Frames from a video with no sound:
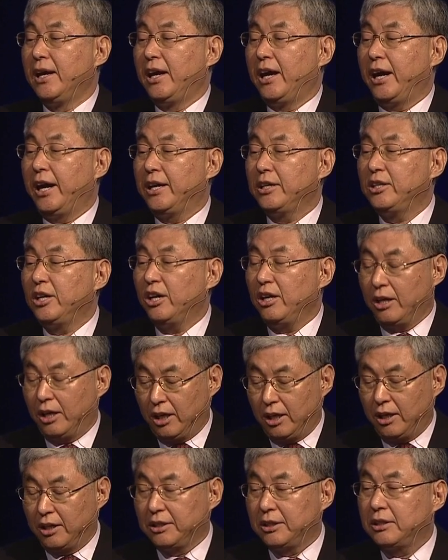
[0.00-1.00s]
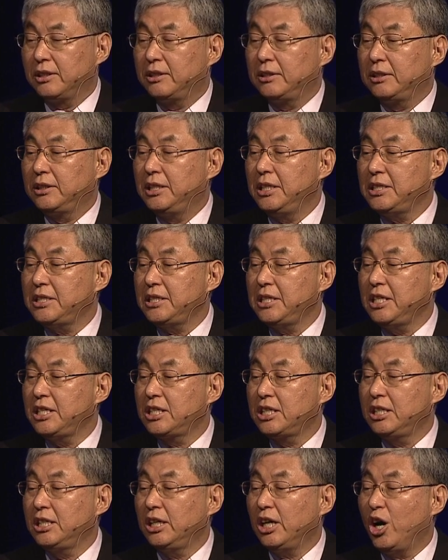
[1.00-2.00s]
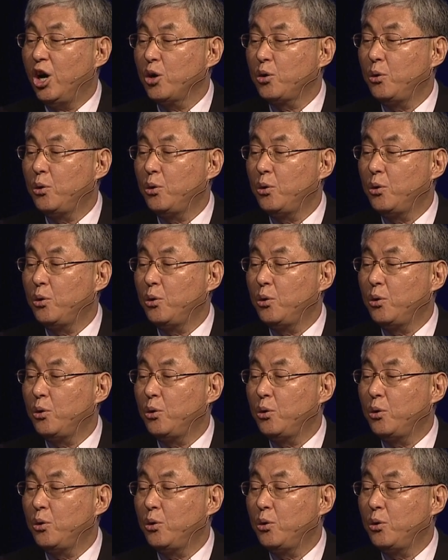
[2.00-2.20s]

And this is the